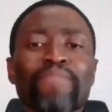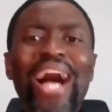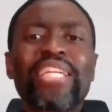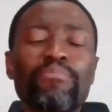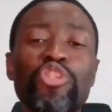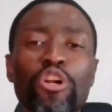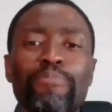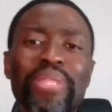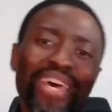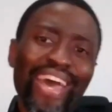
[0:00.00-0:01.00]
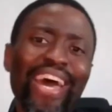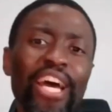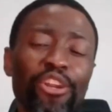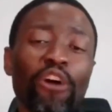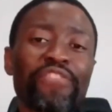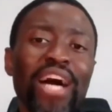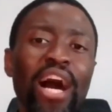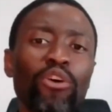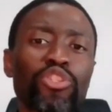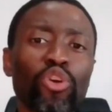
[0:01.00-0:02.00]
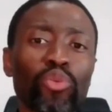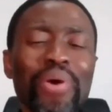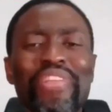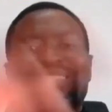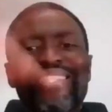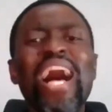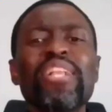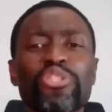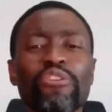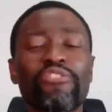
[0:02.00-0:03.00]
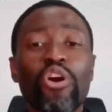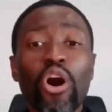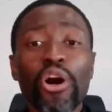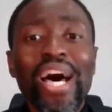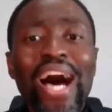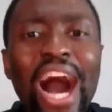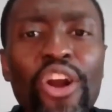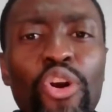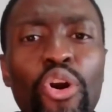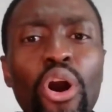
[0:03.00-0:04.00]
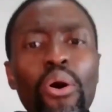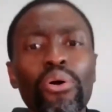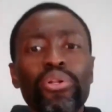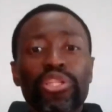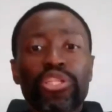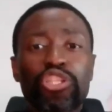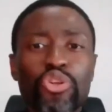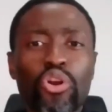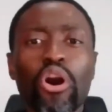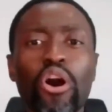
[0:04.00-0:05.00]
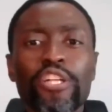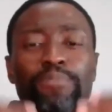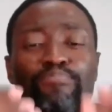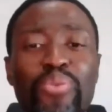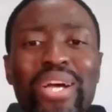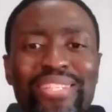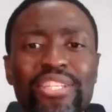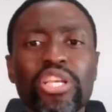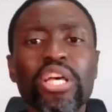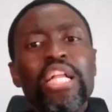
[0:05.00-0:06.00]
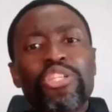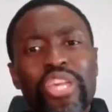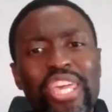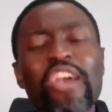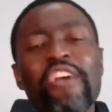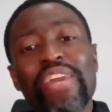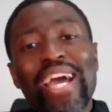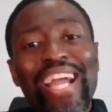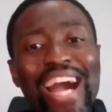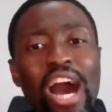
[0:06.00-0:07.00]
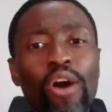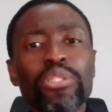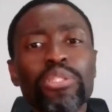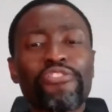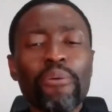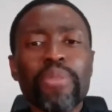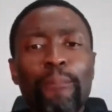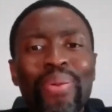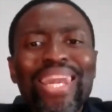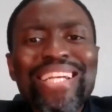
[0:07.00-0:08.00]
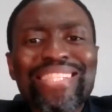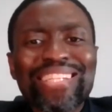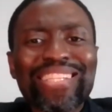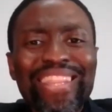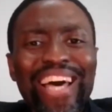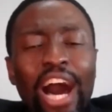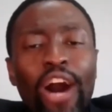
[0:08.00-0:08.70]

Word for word: Adam shall be the head of the household, when the sons of God are called to God's presence to give an account from the places and the